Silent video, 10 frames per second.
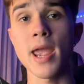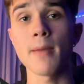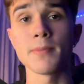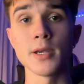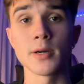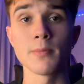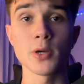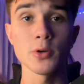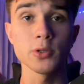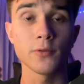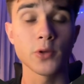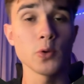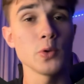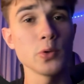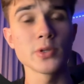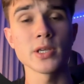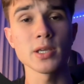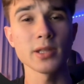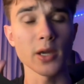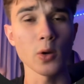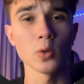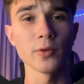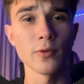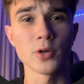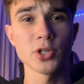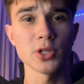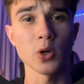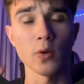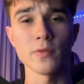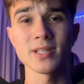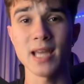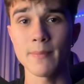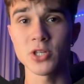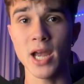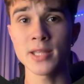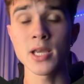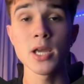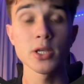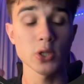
may appear because of you using the older version of Snapchat.